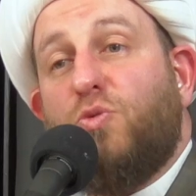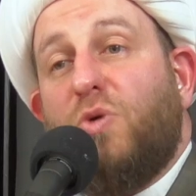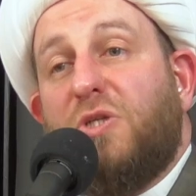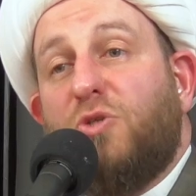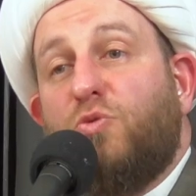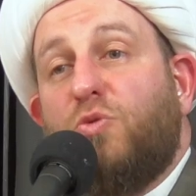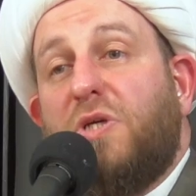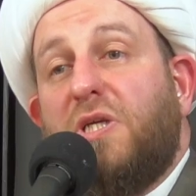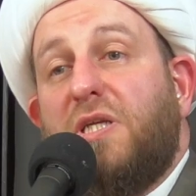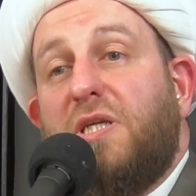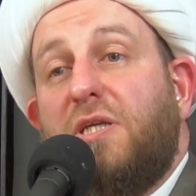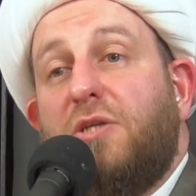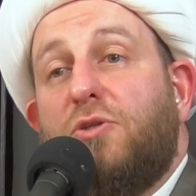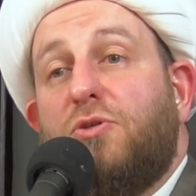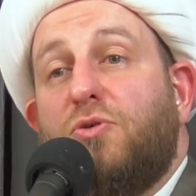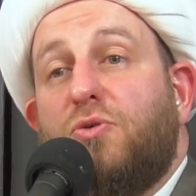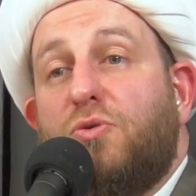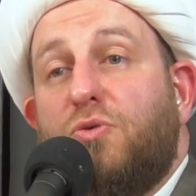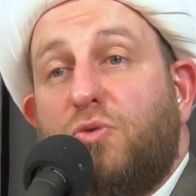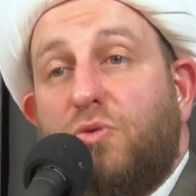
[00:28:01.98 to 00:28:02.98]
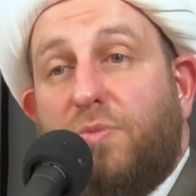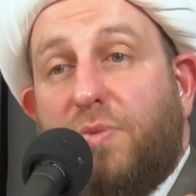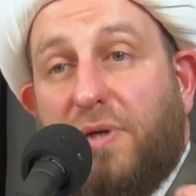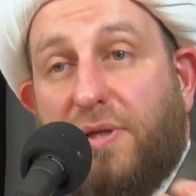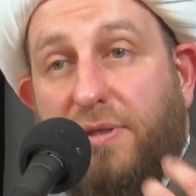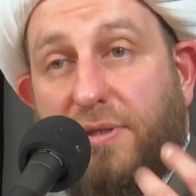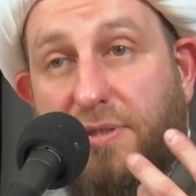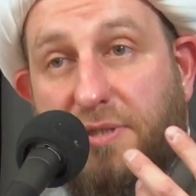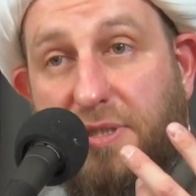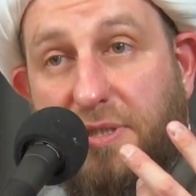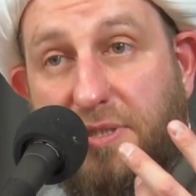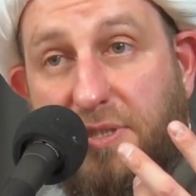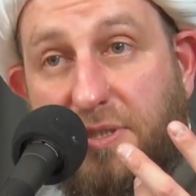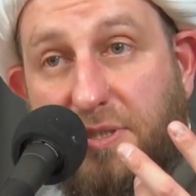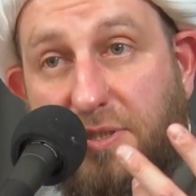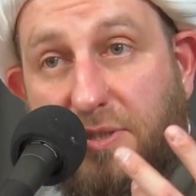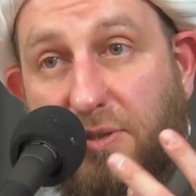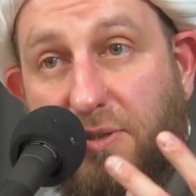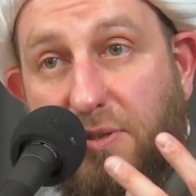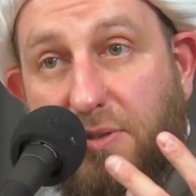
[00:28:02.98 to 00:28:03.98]
what we need to do, brothers and
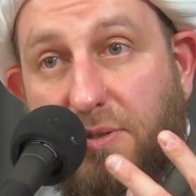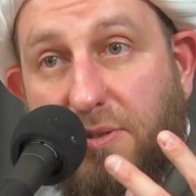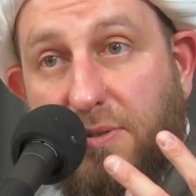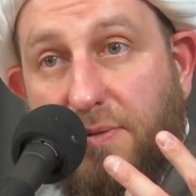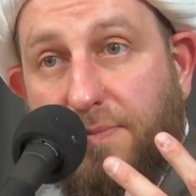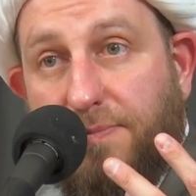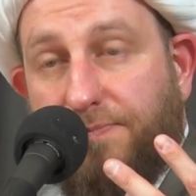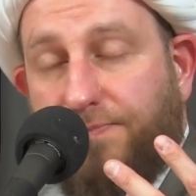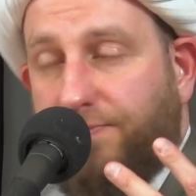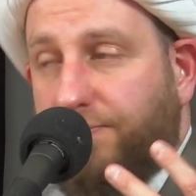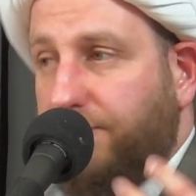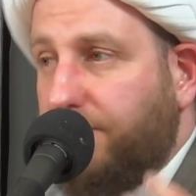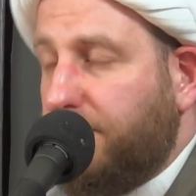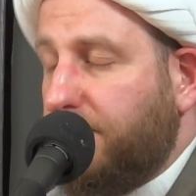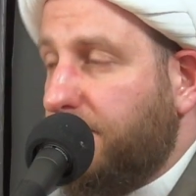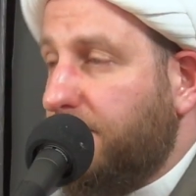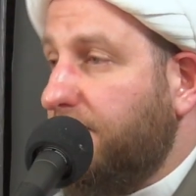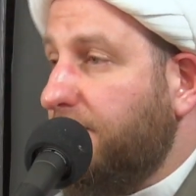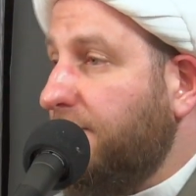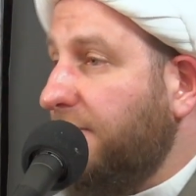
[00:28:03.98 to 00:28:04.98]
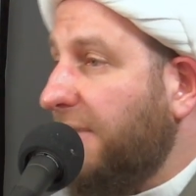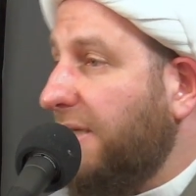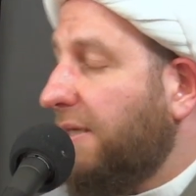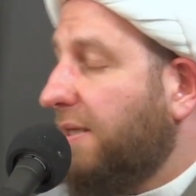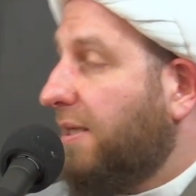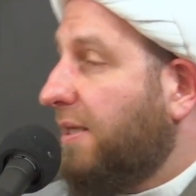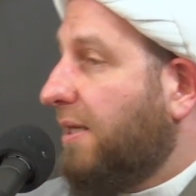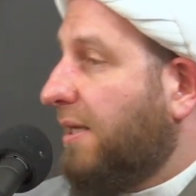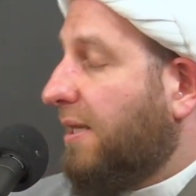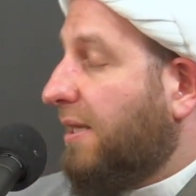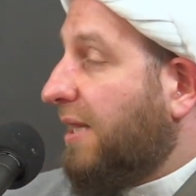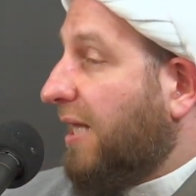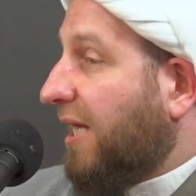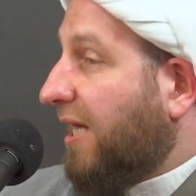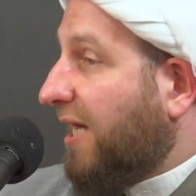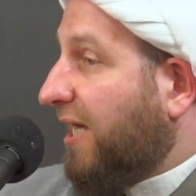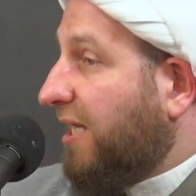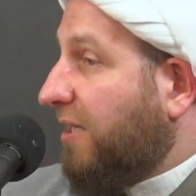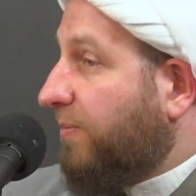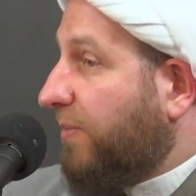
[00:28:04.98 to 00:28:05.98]
sisters. The
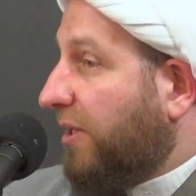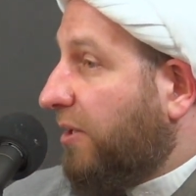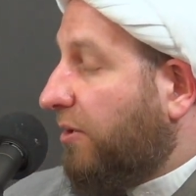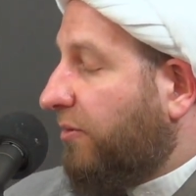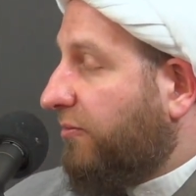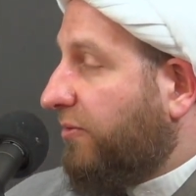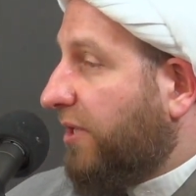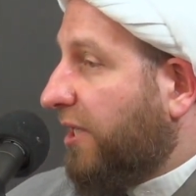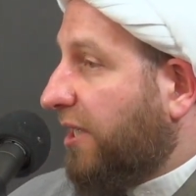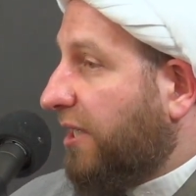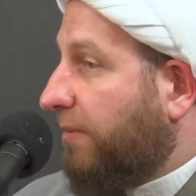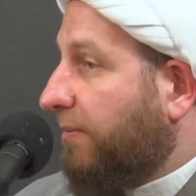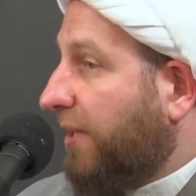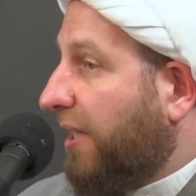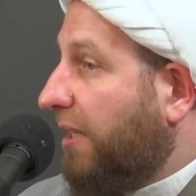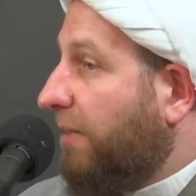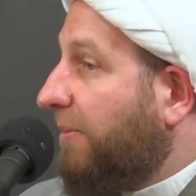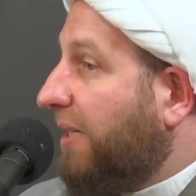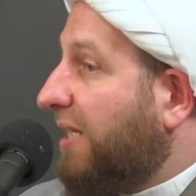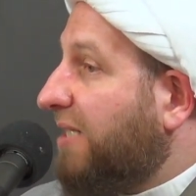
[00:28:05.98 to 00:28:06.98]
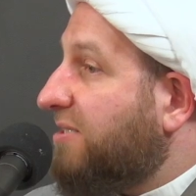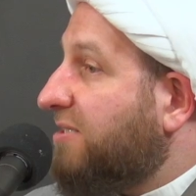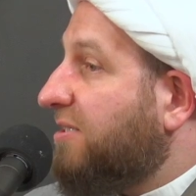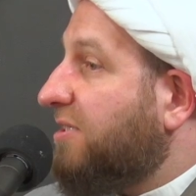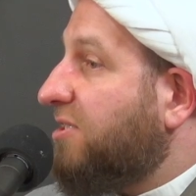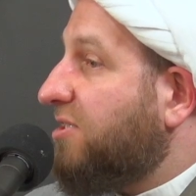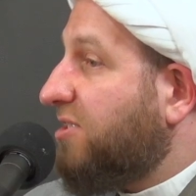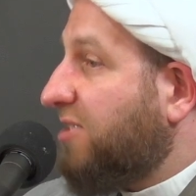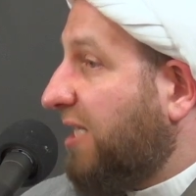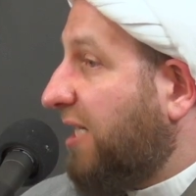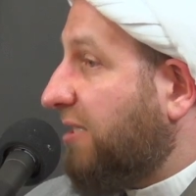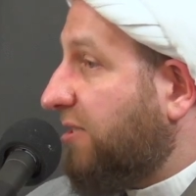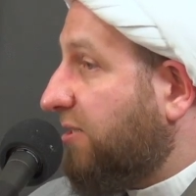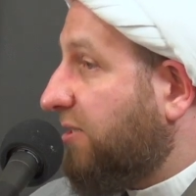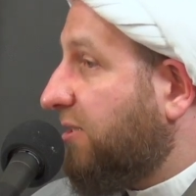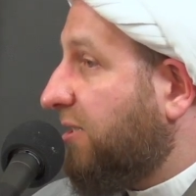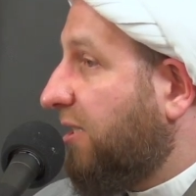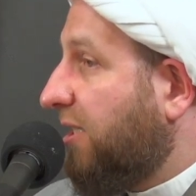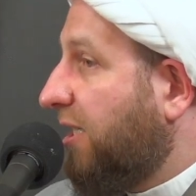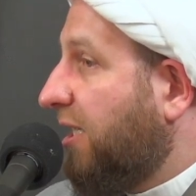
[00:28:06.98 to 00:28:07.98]
Ghaybat of the Imam has this
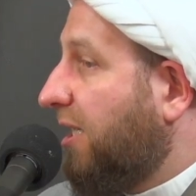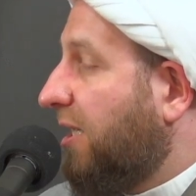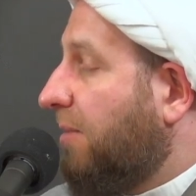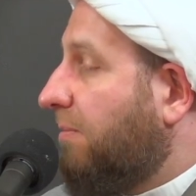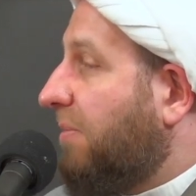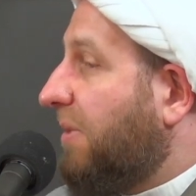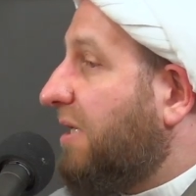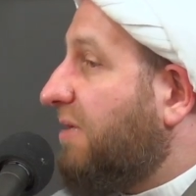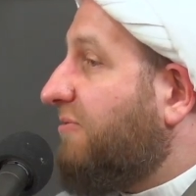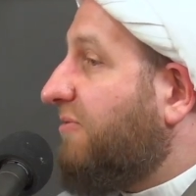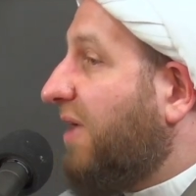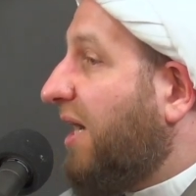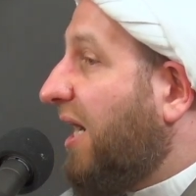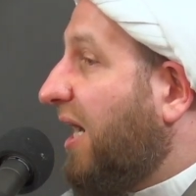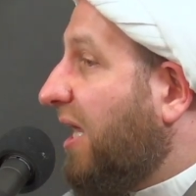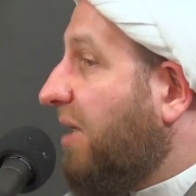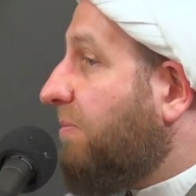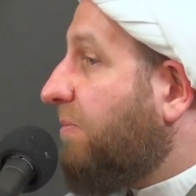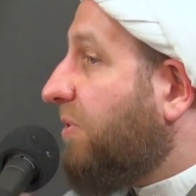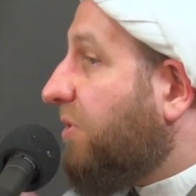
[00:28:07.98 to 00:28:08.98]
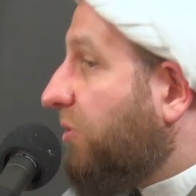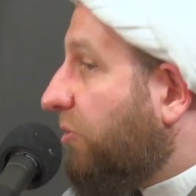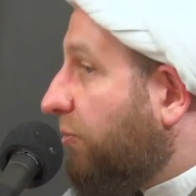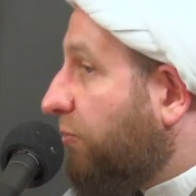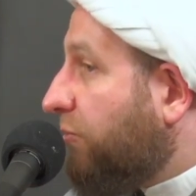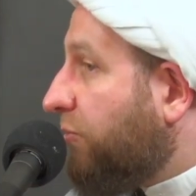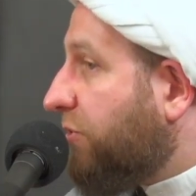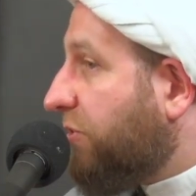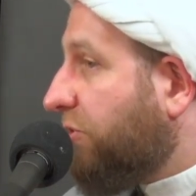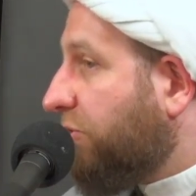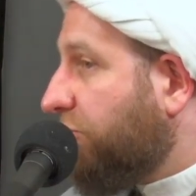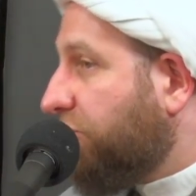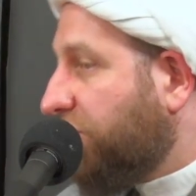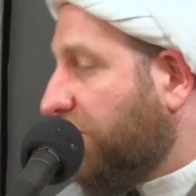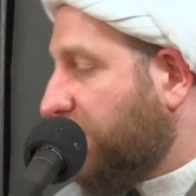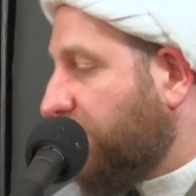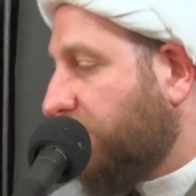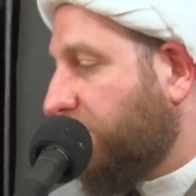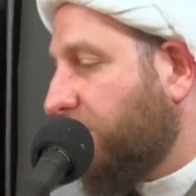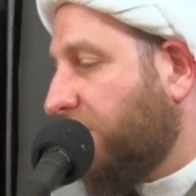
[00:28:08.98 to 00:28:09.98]
test. But if I'm used to
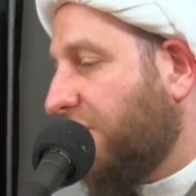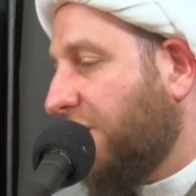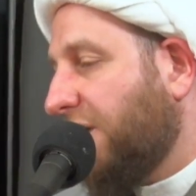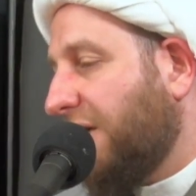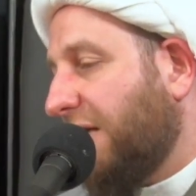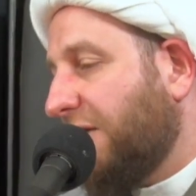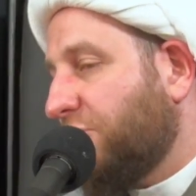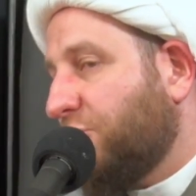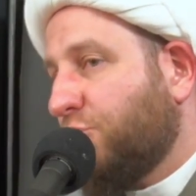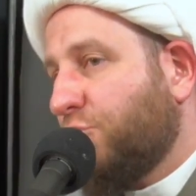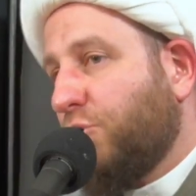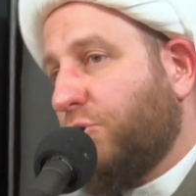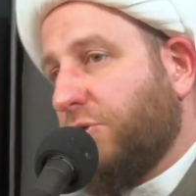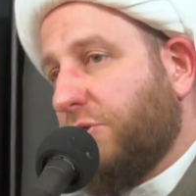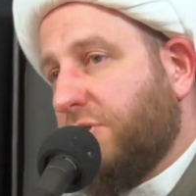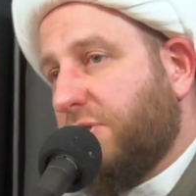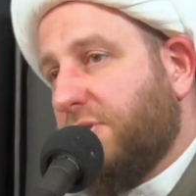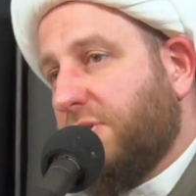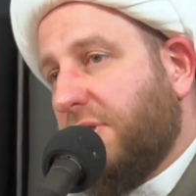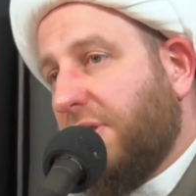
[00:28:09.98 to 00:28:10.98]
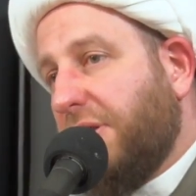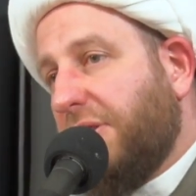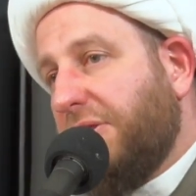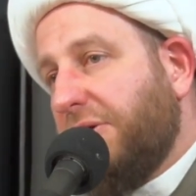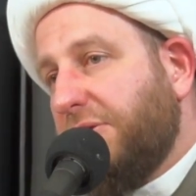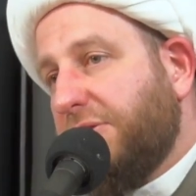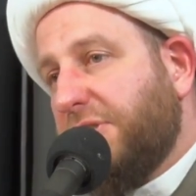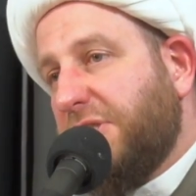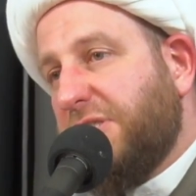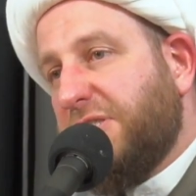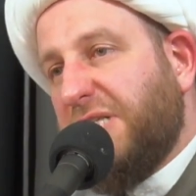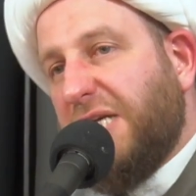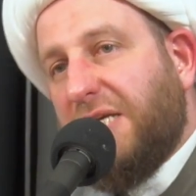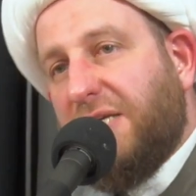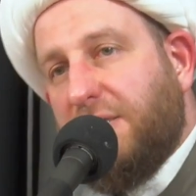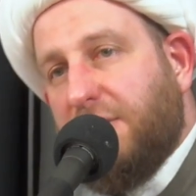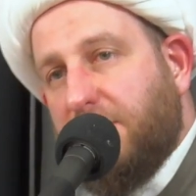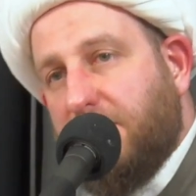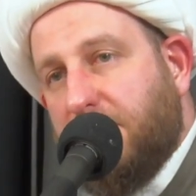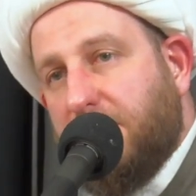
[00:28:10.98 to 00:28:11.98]
just looking at shorts, 30
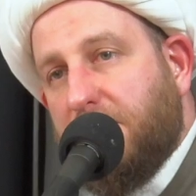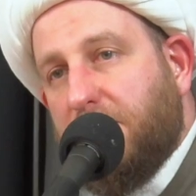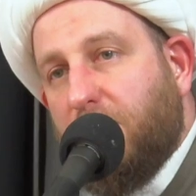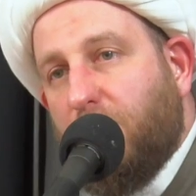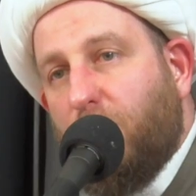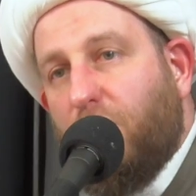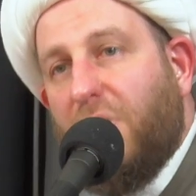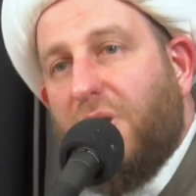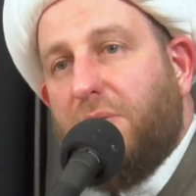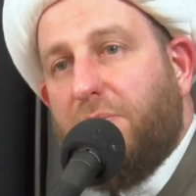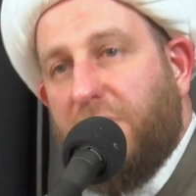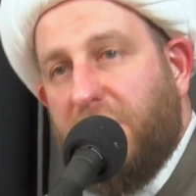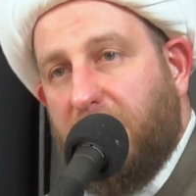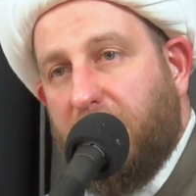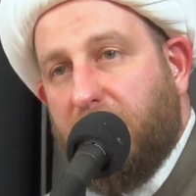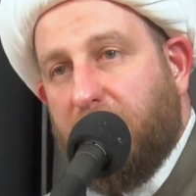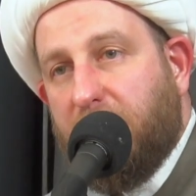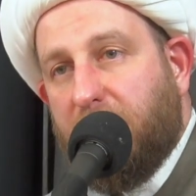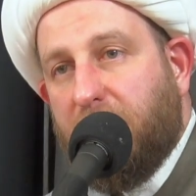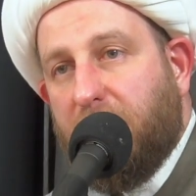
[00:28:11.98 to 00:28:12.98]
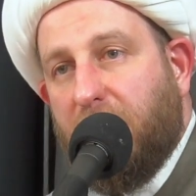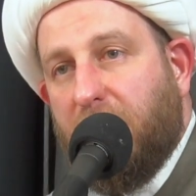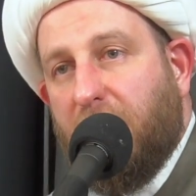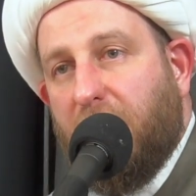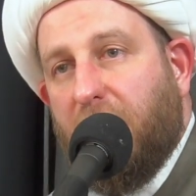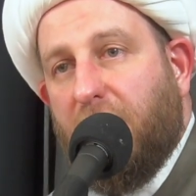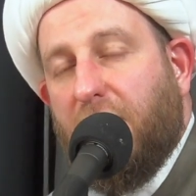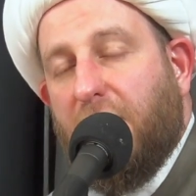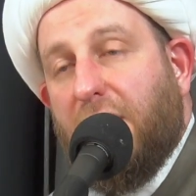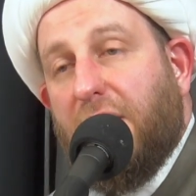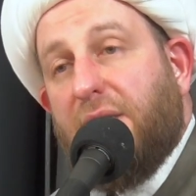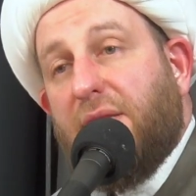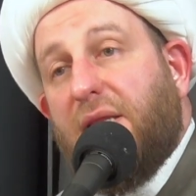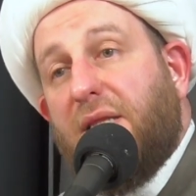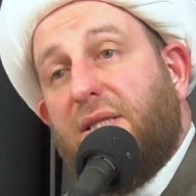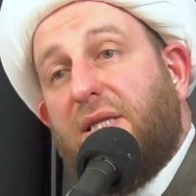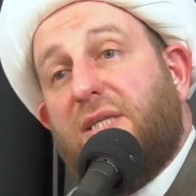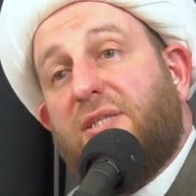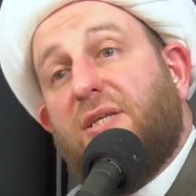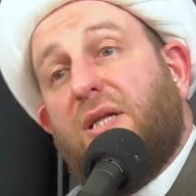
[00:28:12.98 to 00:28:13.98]
seconds, 1 minute, and
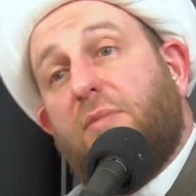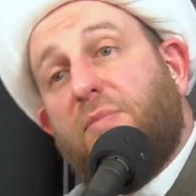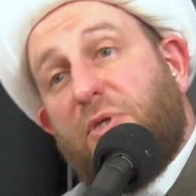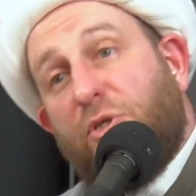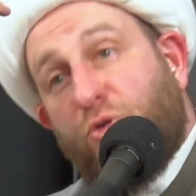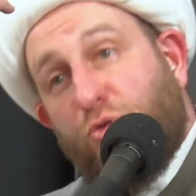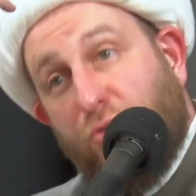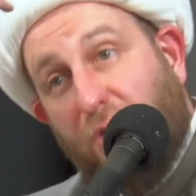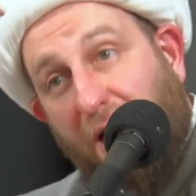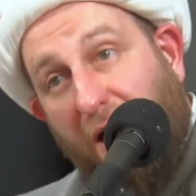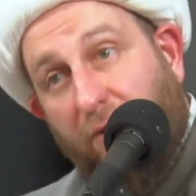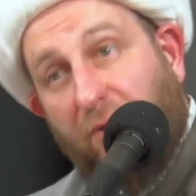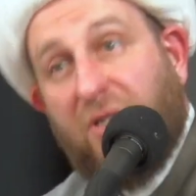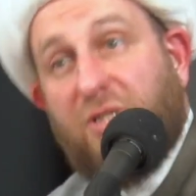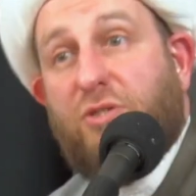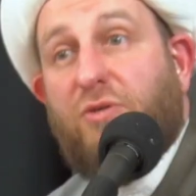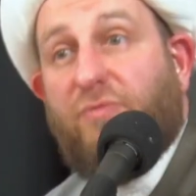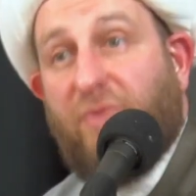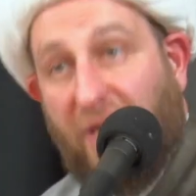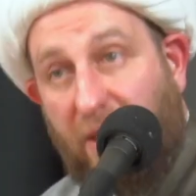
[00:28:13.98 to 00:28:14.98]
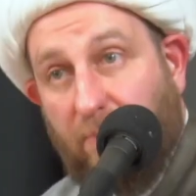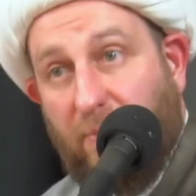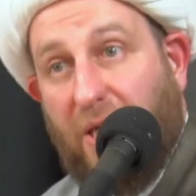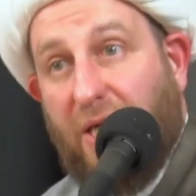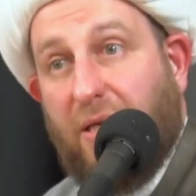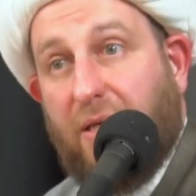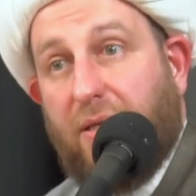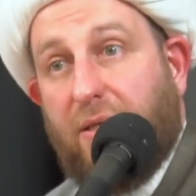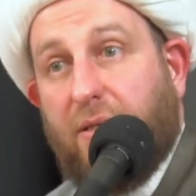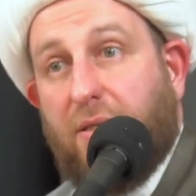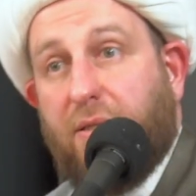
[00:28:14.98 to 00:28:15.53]
then they tell me 2 hours of a'mal,